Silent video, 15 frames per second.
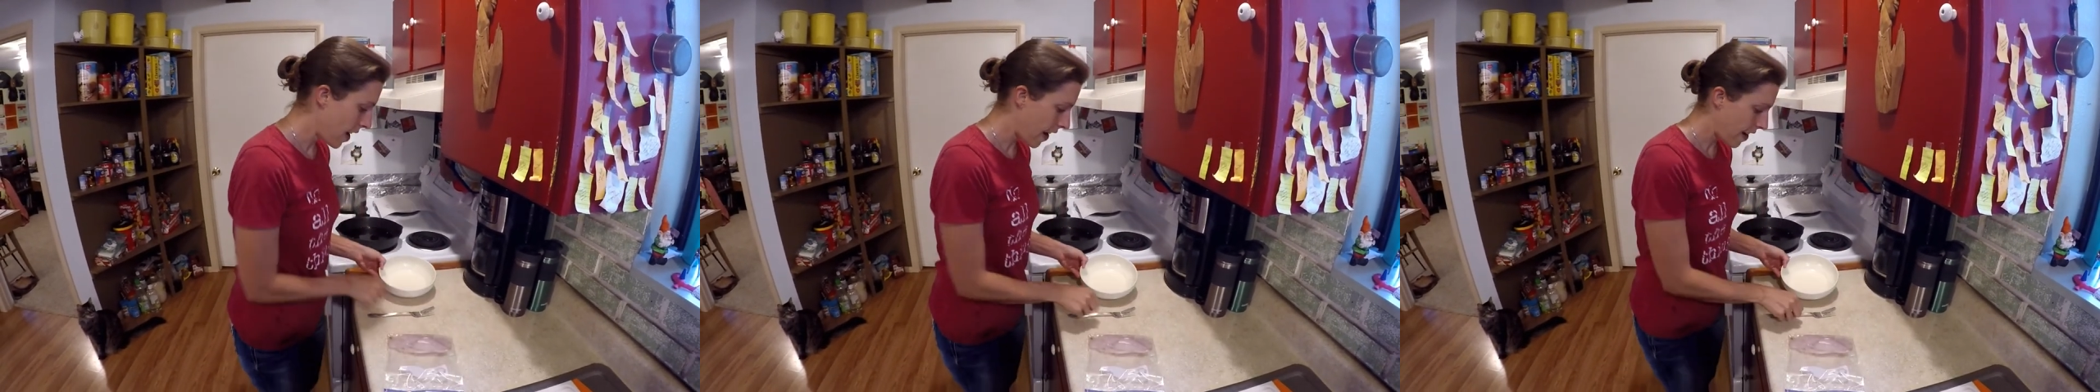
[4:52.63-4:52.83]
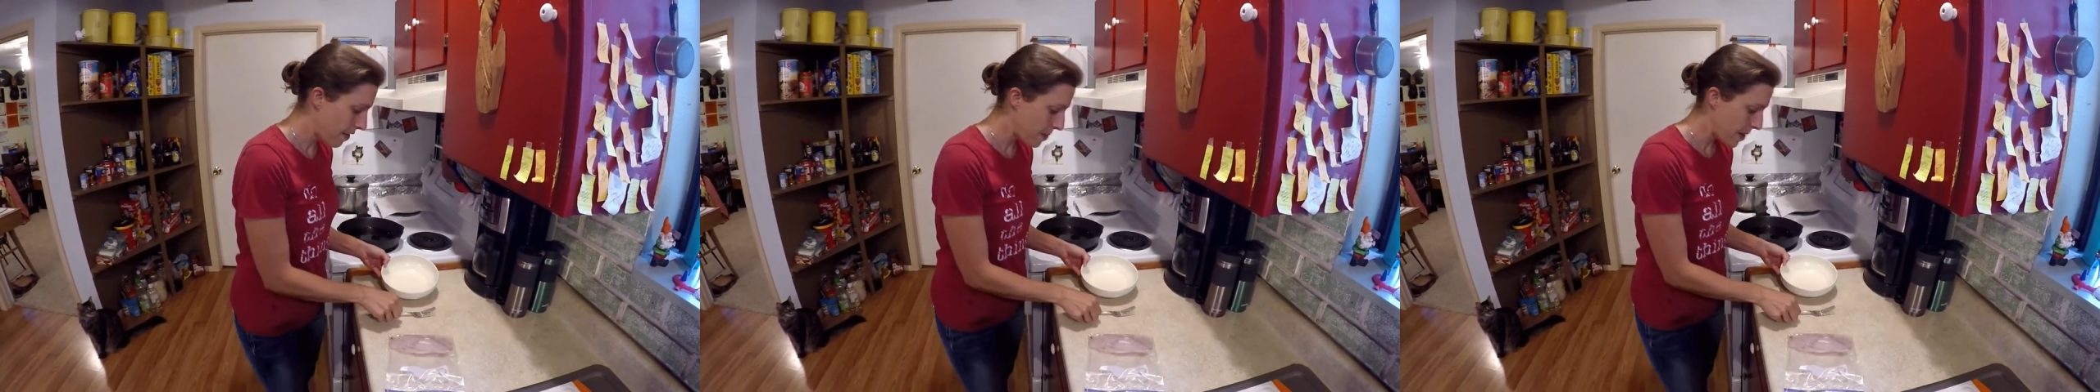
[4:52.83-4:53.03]

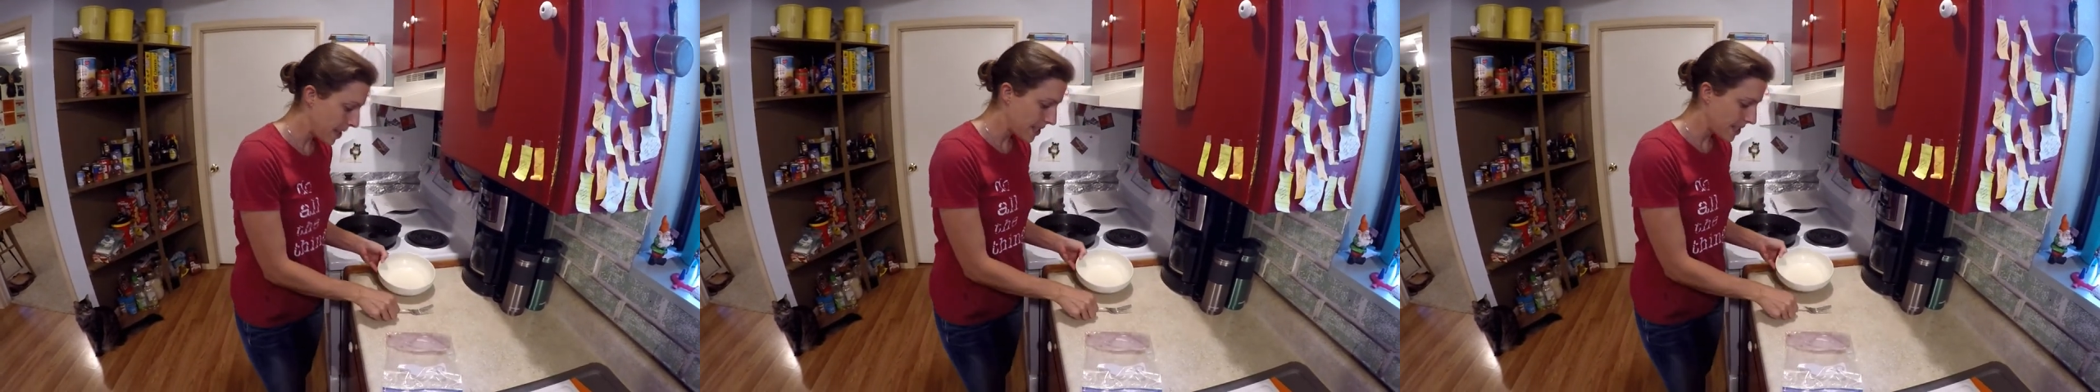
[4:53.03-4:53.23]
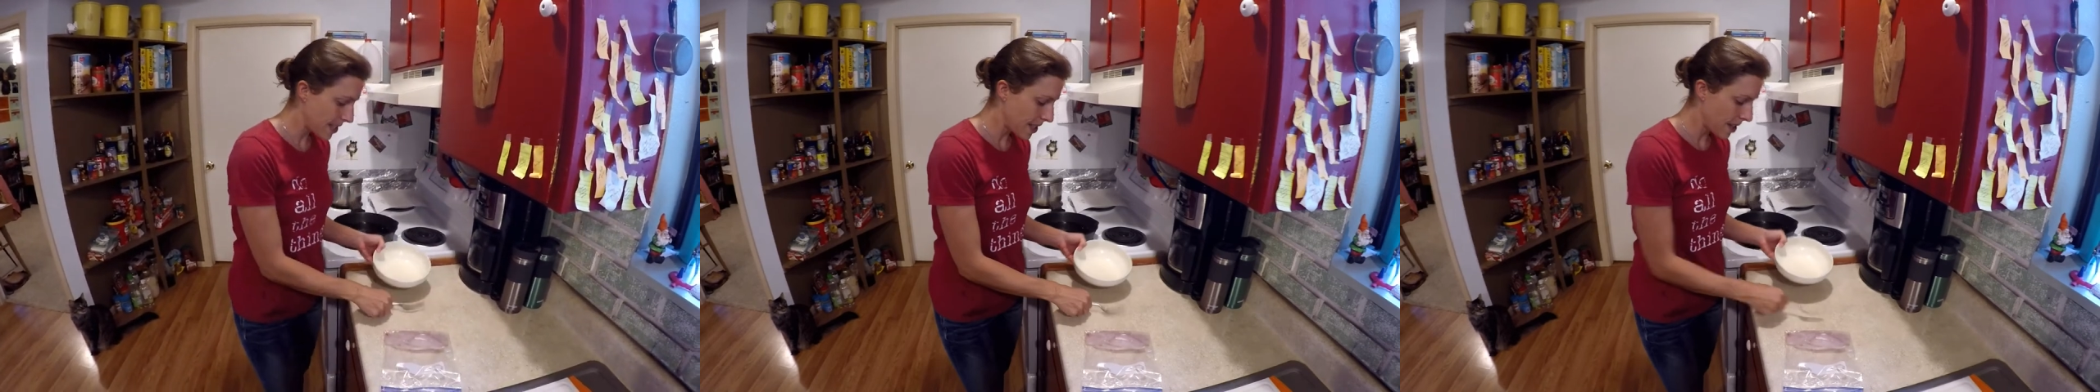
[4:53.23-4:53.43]
I've
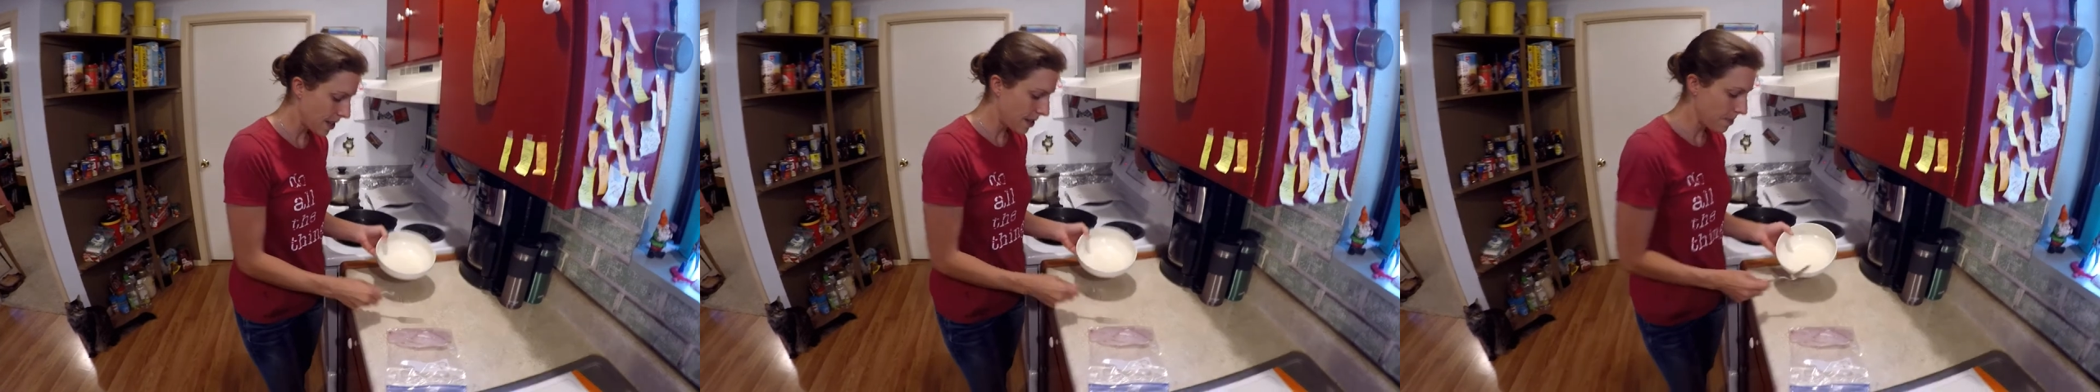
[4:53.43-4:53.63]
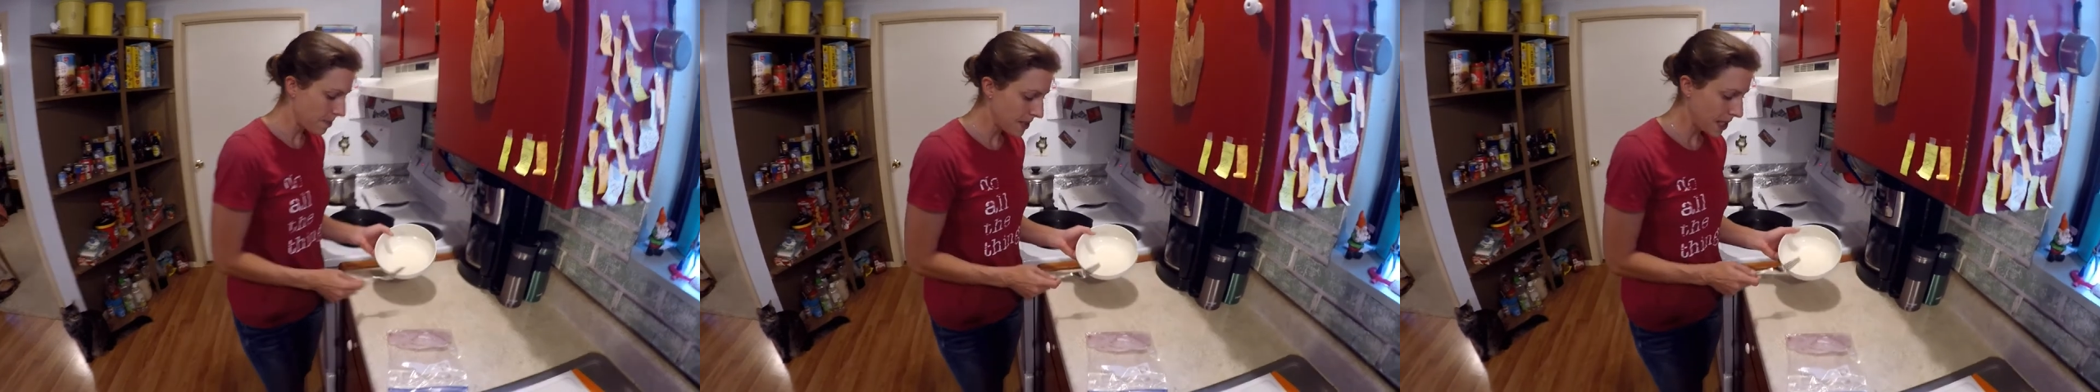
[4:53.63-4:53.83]
made
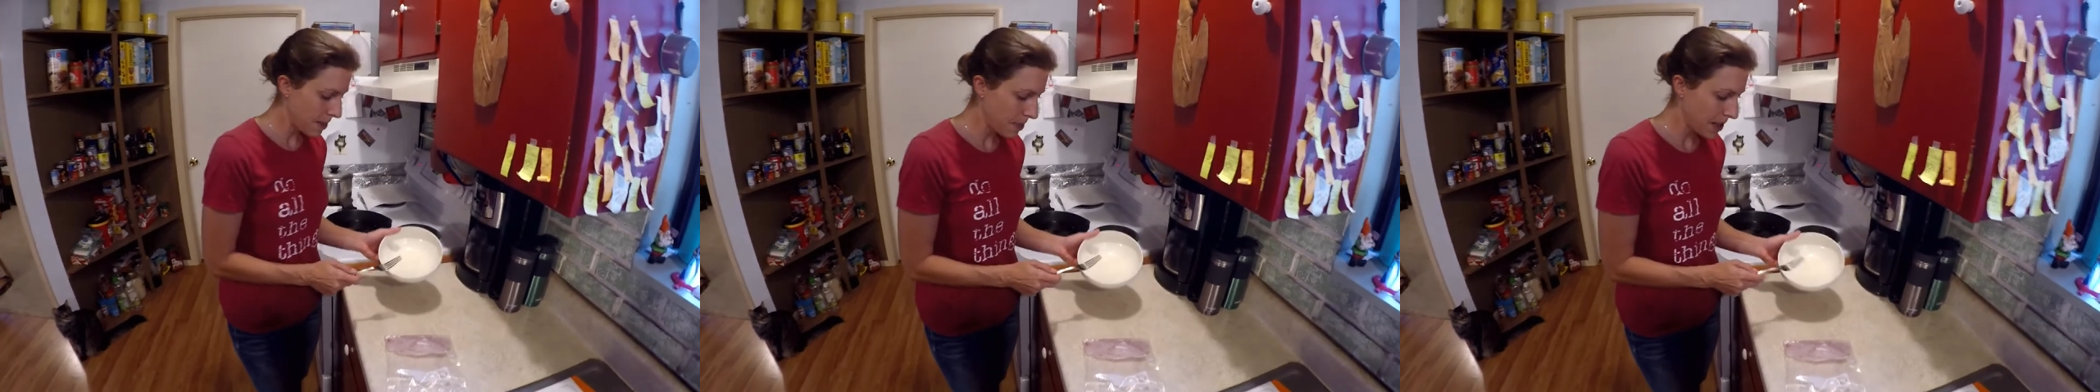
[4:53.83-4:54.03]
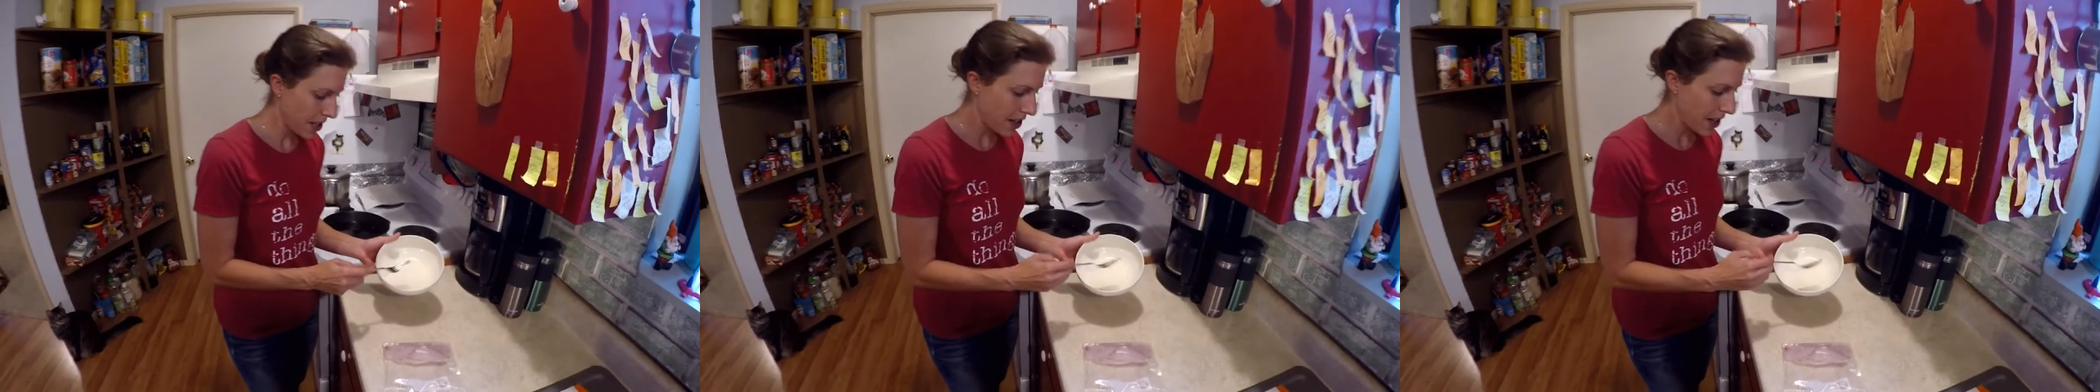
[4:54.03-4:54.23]
some
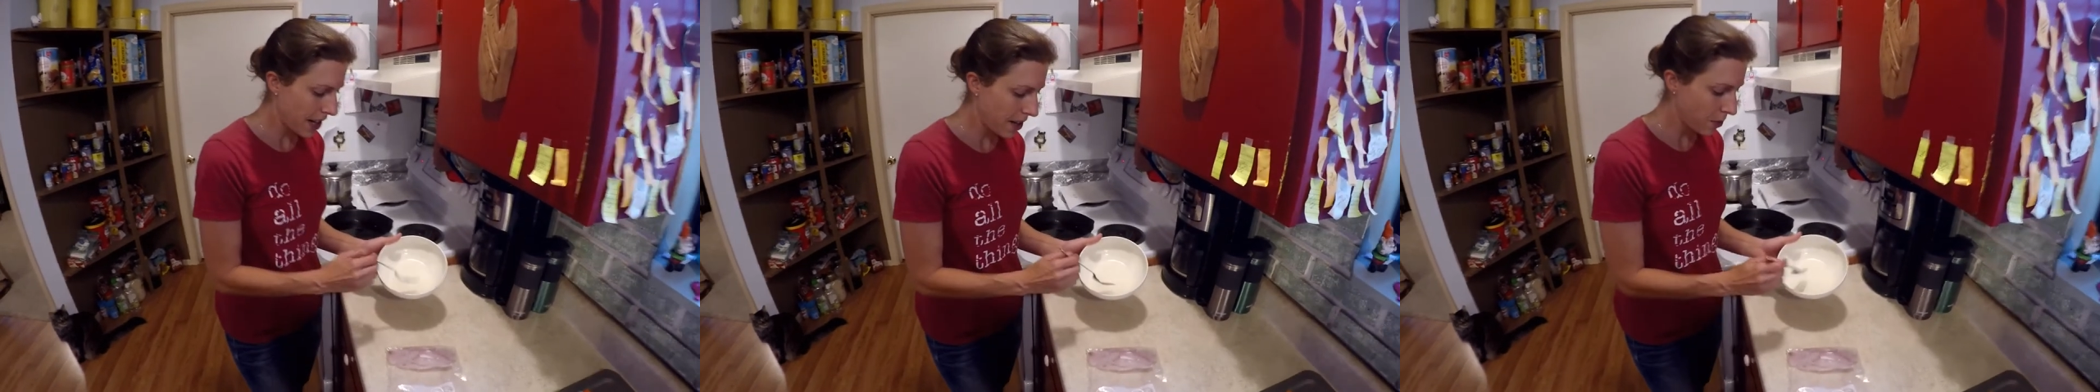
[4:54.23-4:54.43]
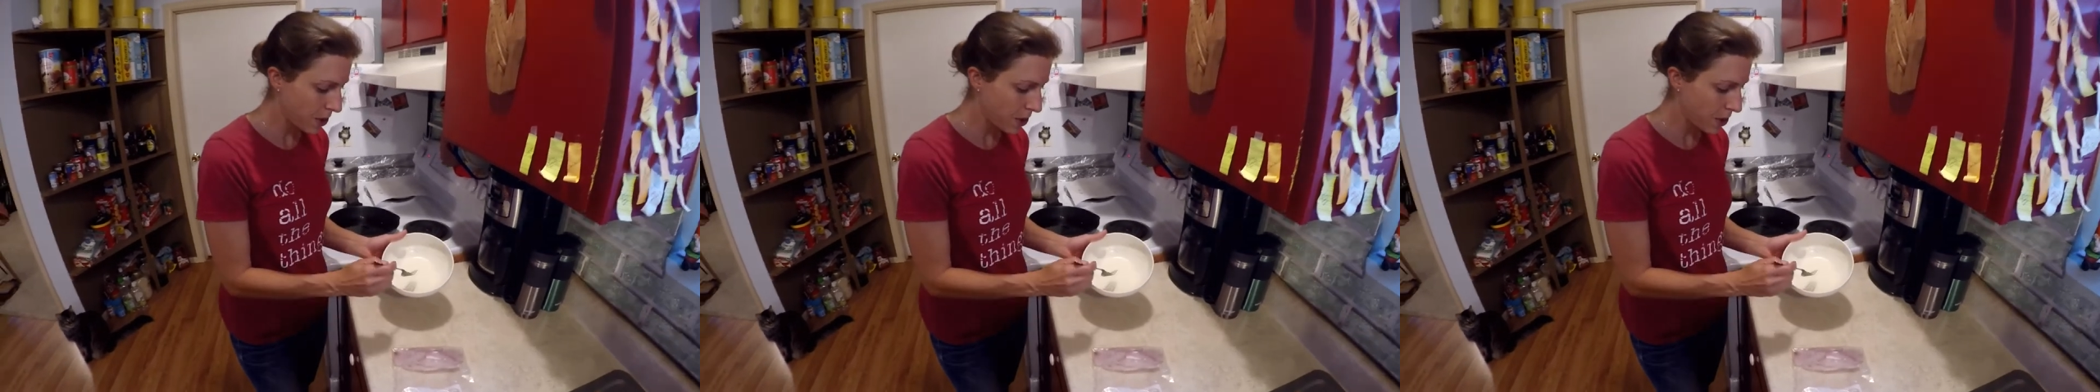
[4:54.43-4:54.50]
tempura,